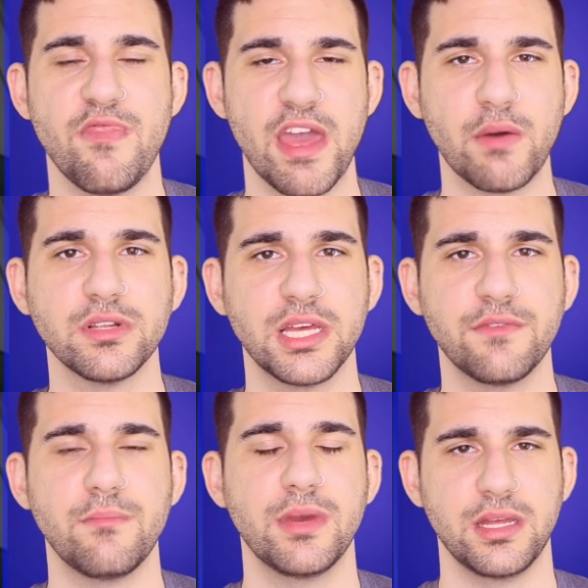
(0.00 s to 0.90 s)
They will
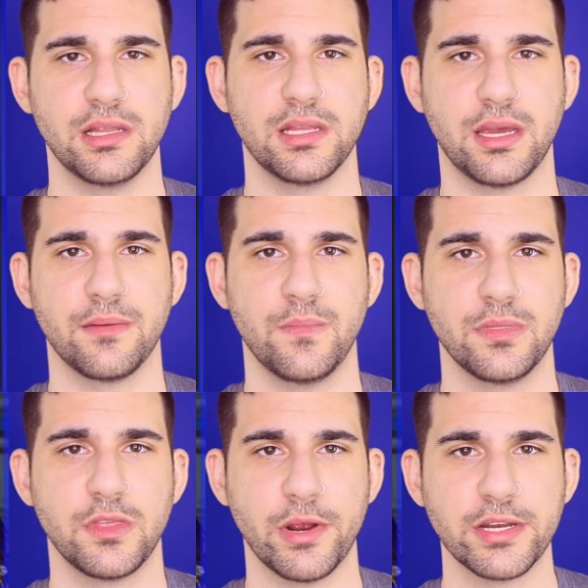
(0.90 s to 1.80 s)
leave immediately.
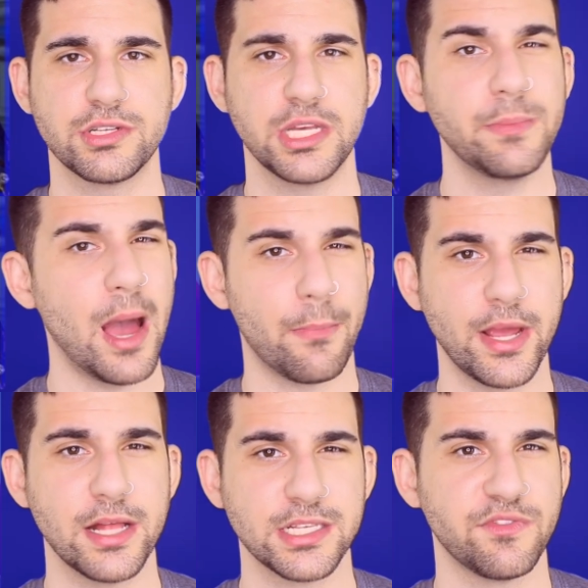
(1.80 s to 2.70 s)
The Rangers seem
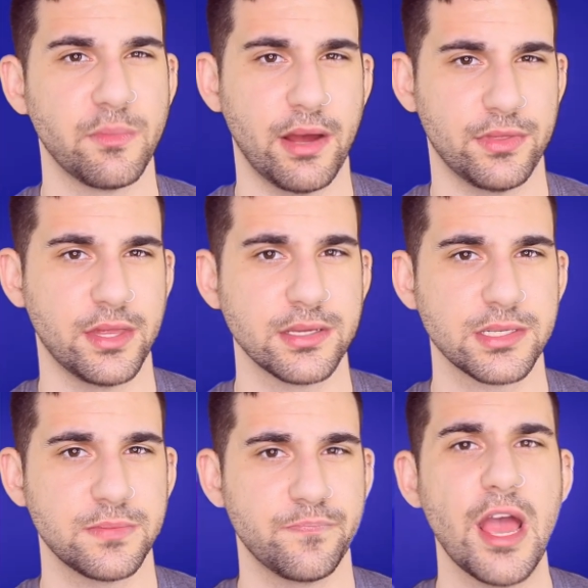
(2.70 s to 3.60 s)
apprehensive about
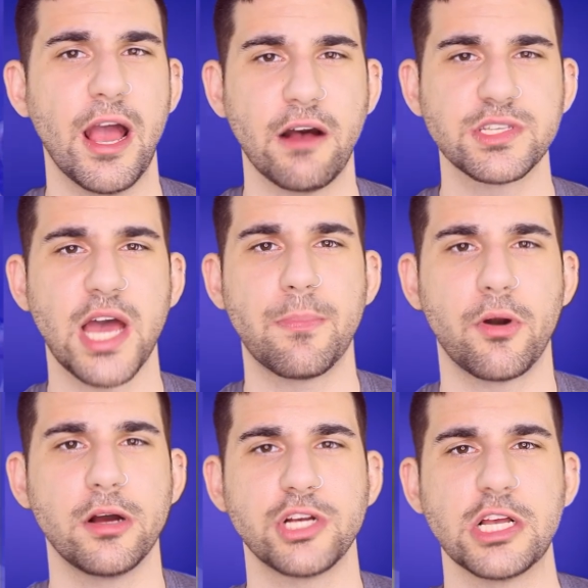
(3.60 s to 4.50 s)
this. Outside,
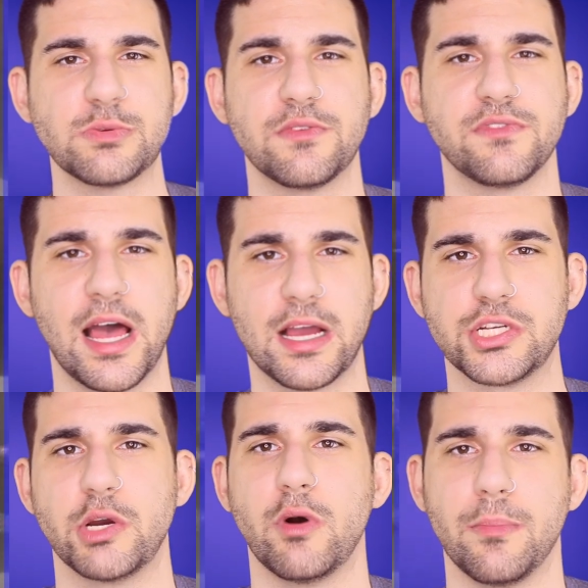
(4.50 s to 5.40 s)
Piranatrons with
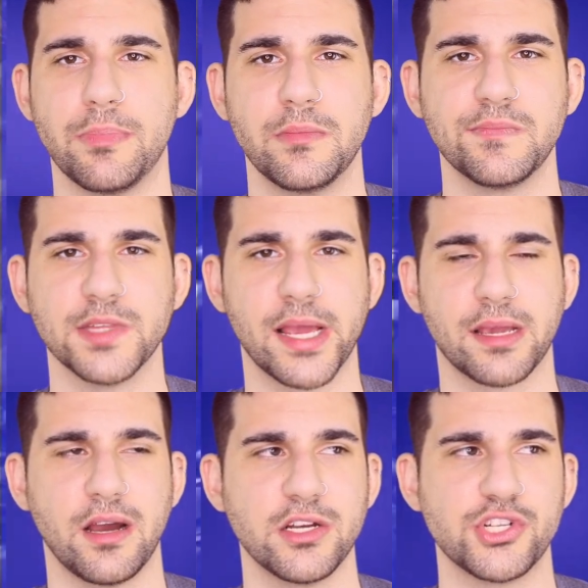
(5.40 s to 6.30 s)
flags show up.
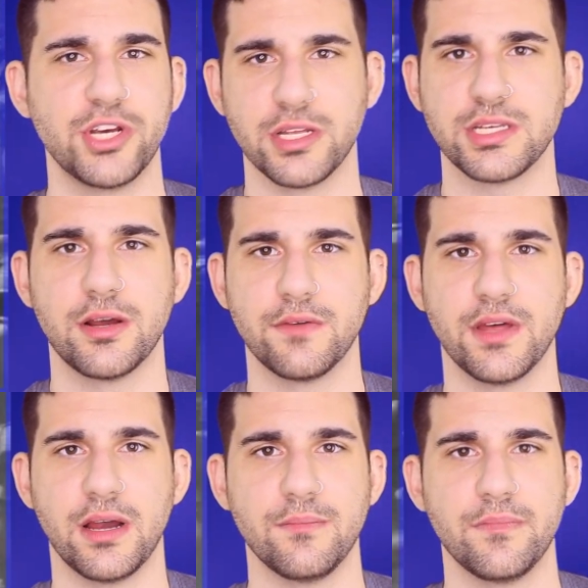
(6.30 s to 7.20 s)
Like, a shit ton of
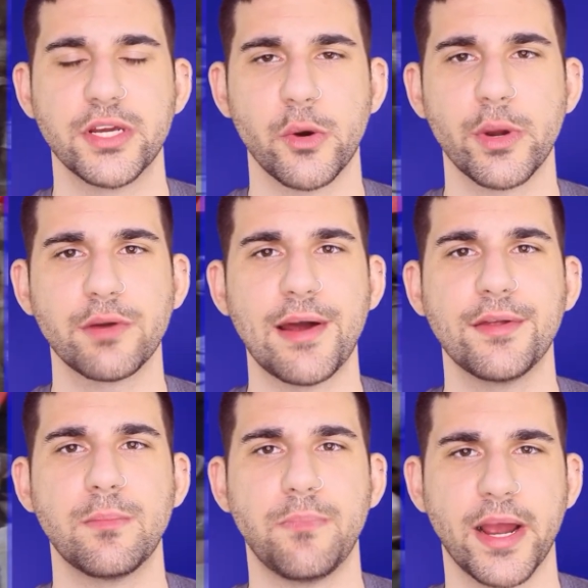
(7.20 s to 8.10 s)
them. They're going around
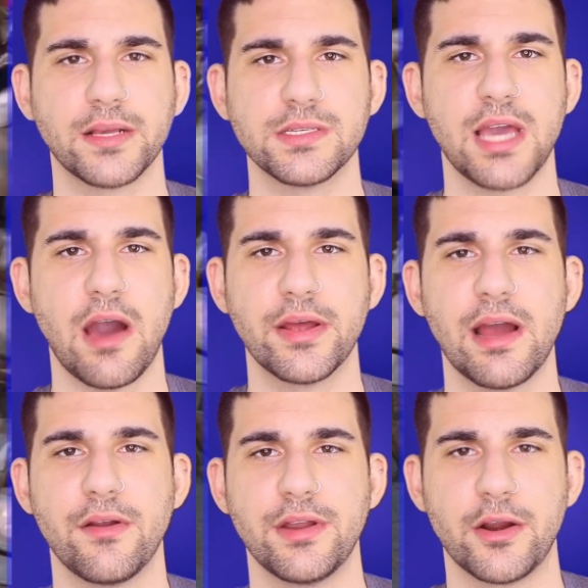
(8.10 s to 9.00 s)
on their bikes, scouting
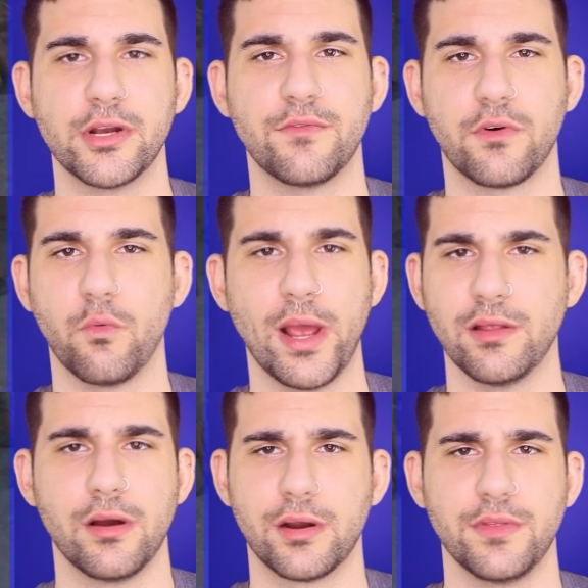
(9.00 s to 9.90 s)
out an area for way
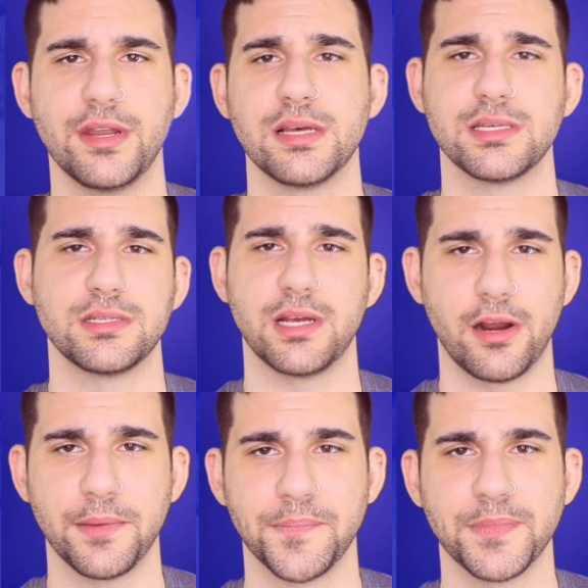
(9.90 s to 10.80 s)
longer than
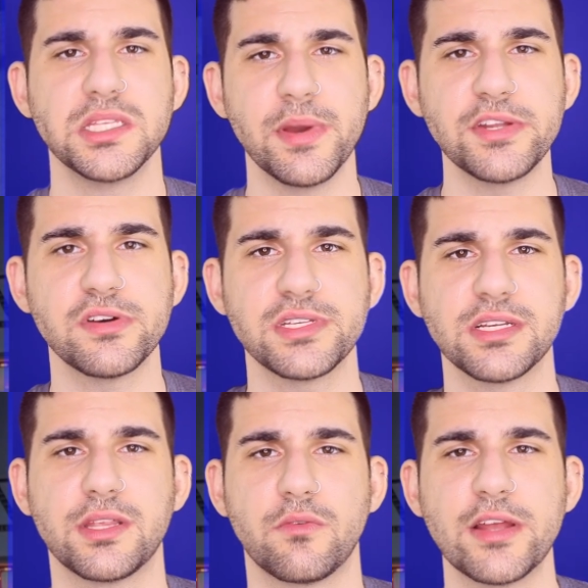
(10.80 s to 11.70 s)
necessary. Demetria
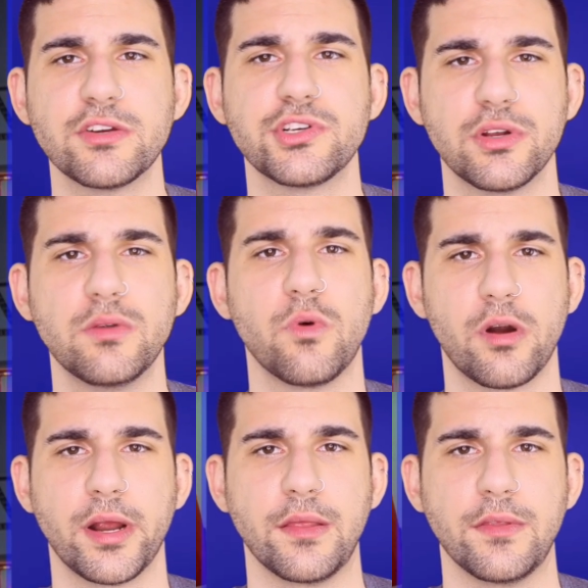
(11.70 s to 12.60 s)
says that the Rangers shouldn't
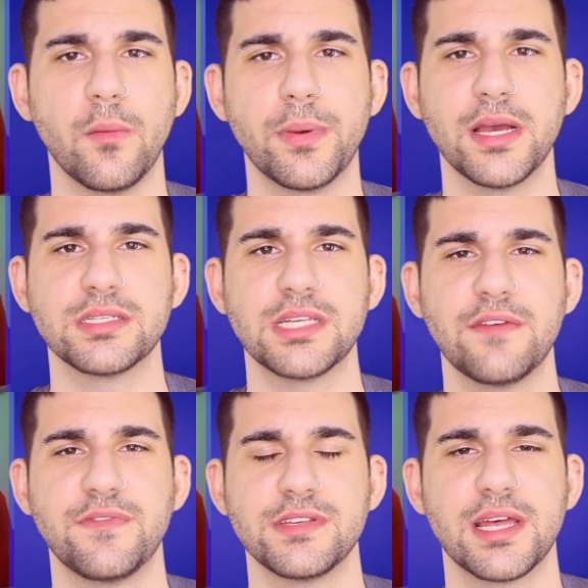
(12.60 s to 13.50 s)
worry. They'll be as
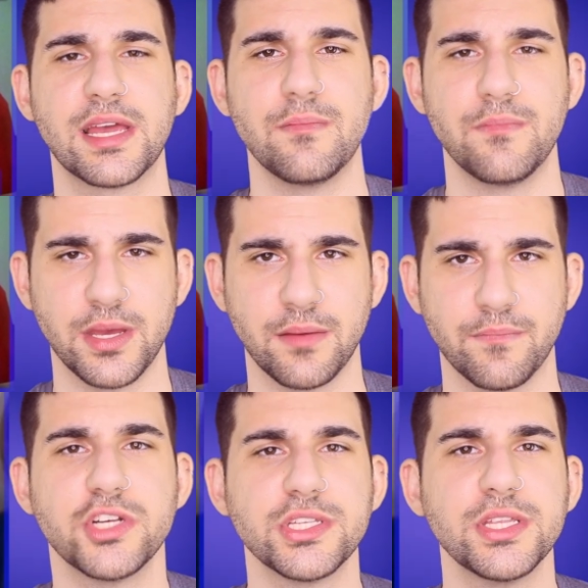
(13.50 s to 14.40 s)
safe as they can be.
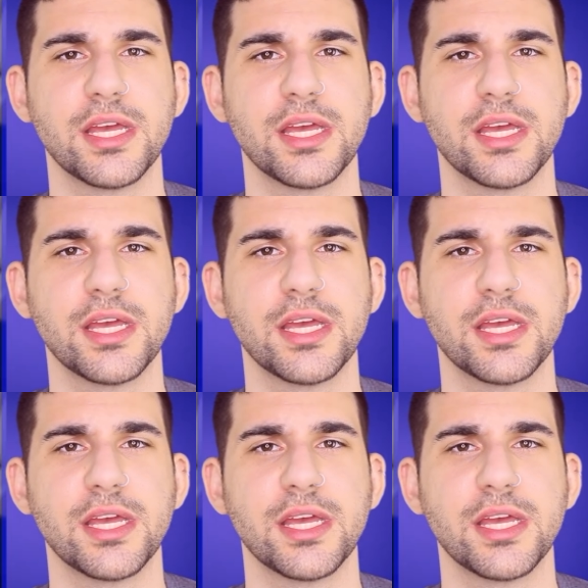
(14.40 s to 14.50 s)
Justin